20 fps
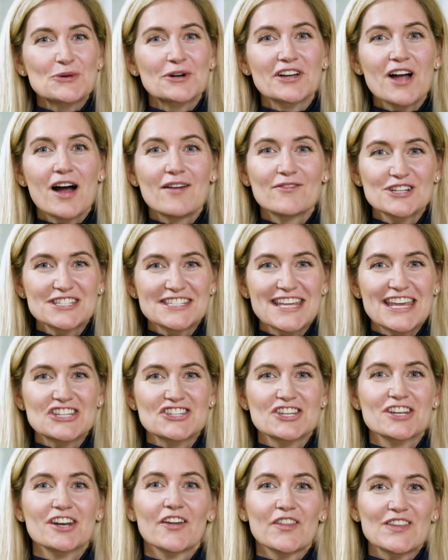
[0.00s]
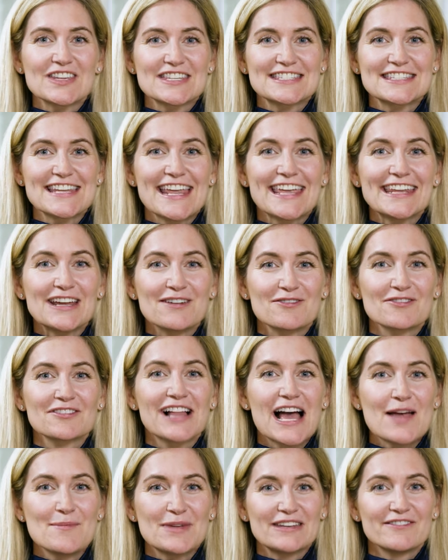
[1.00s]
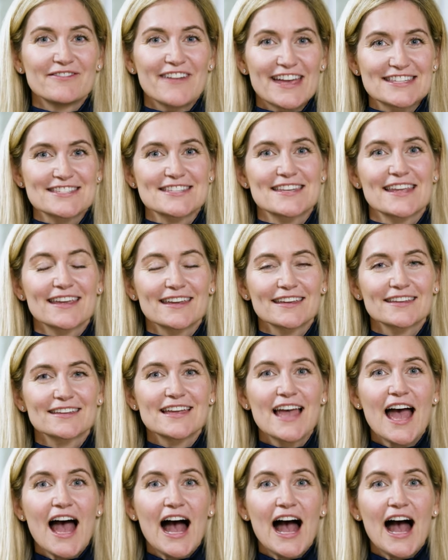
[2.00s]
to our conversation on the state of climate investing.